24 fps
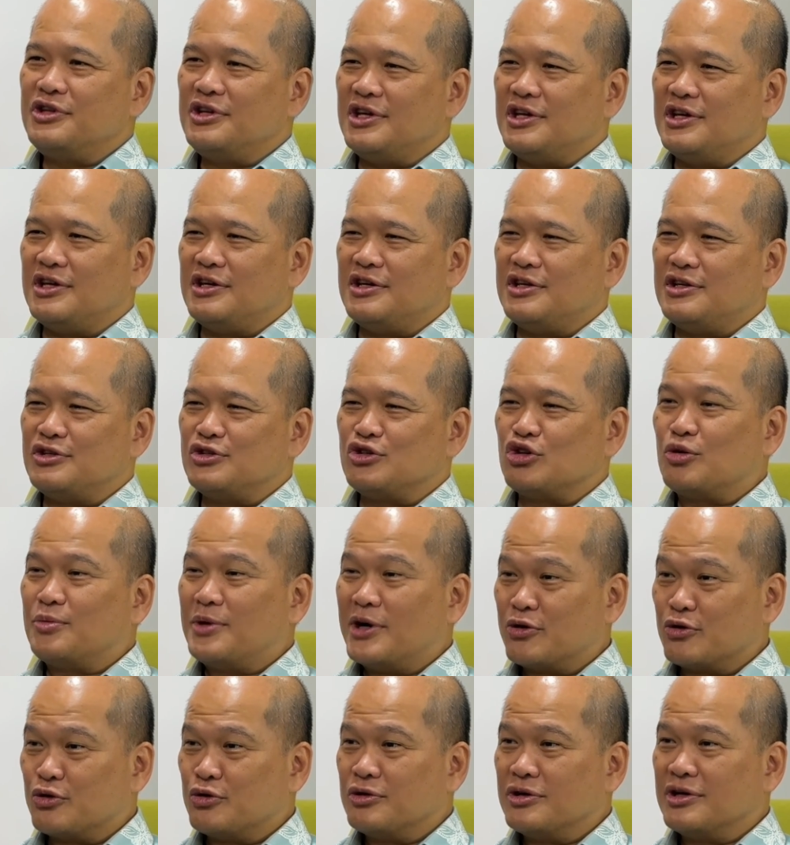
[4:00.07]
in Johor
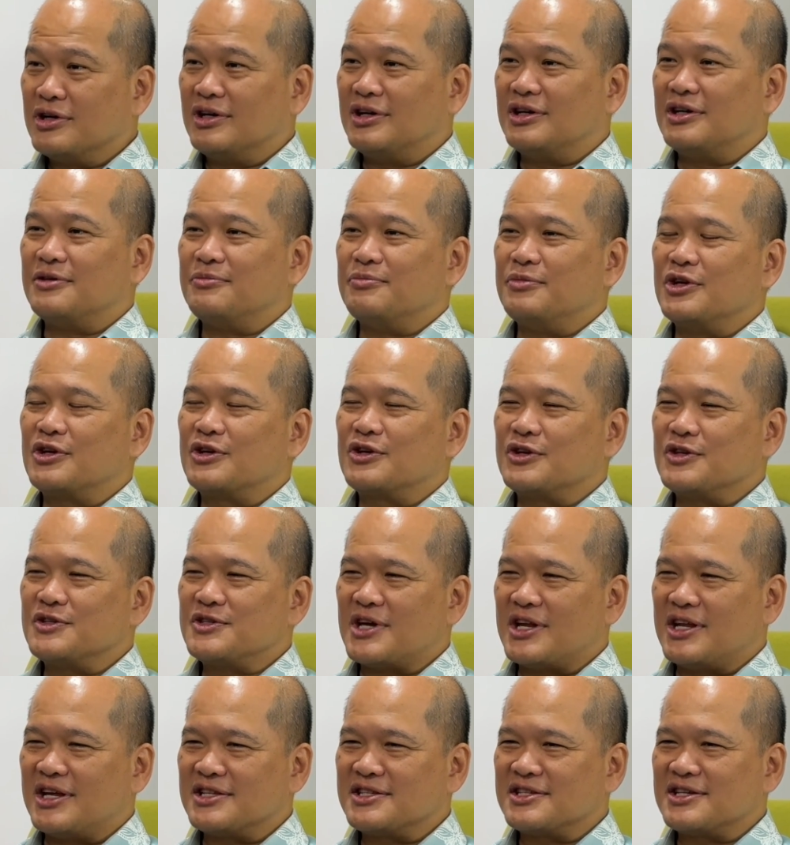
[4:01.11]
Bahru
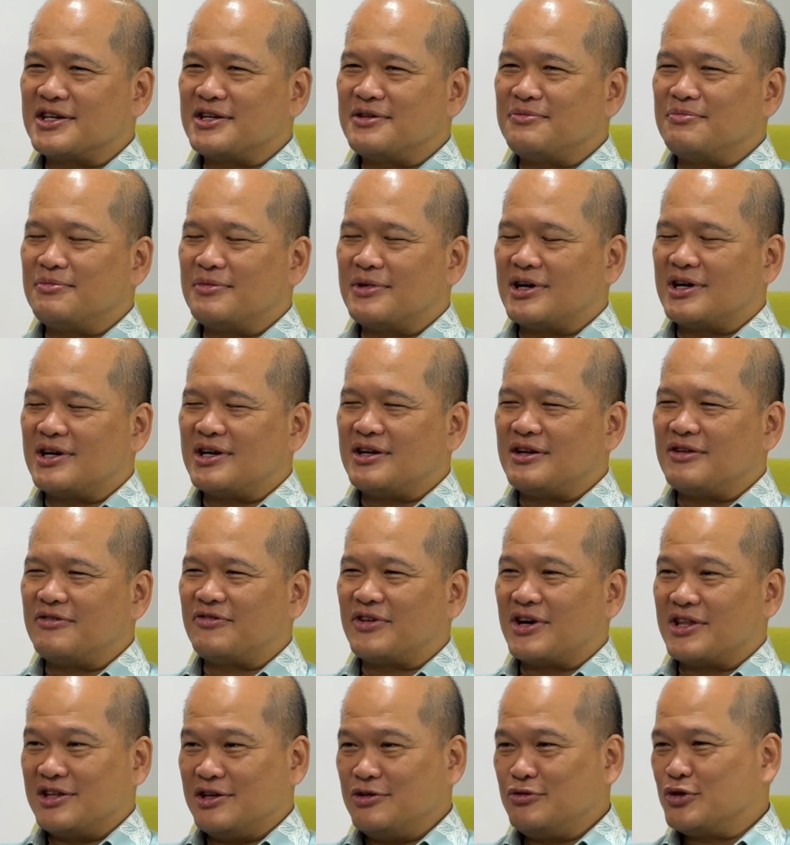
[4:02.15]
because at that time my
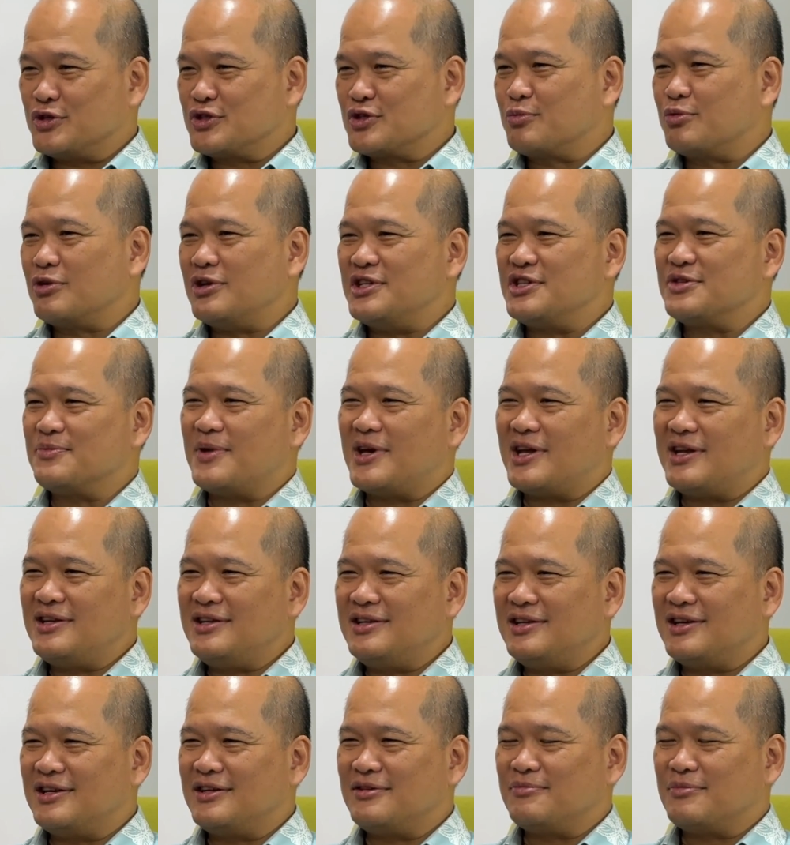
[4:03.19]
father was a
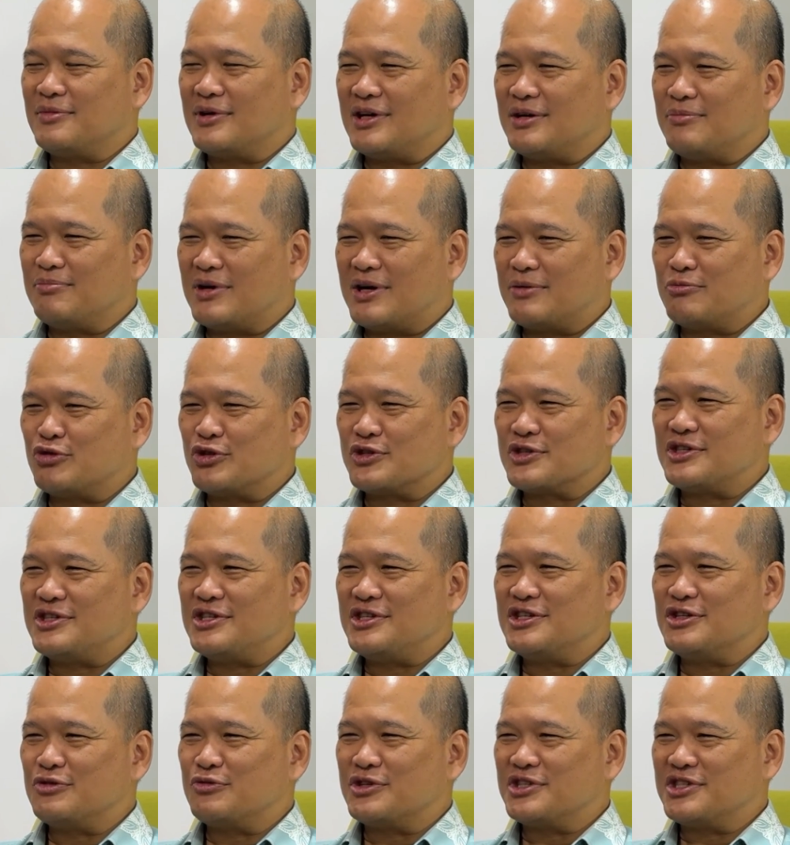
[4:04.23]
policeman and my mum was a
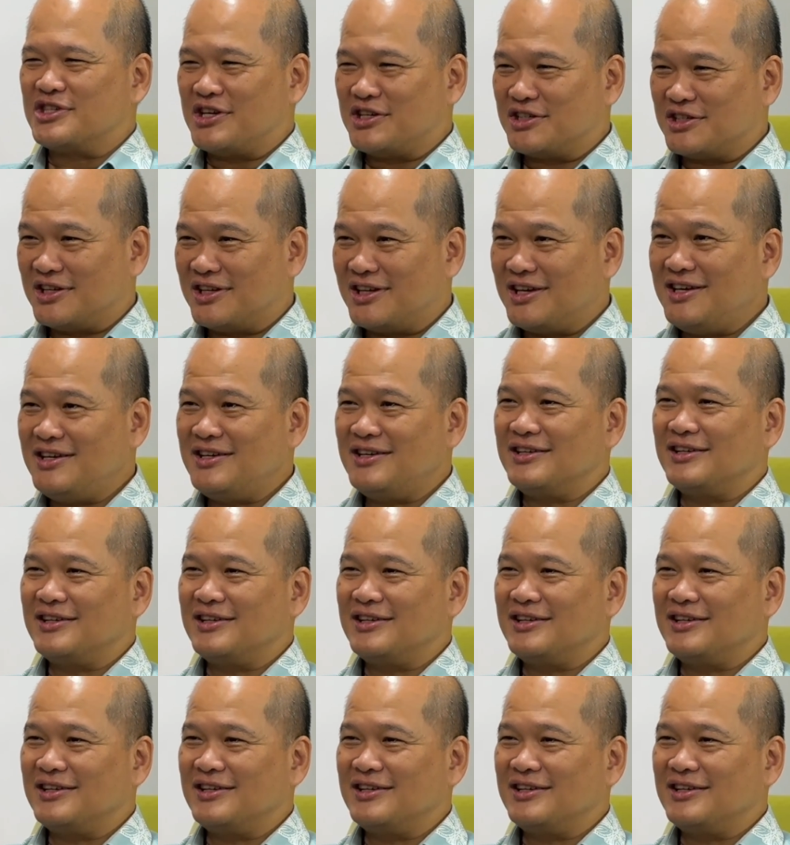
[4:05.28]
teacher, was stationed there.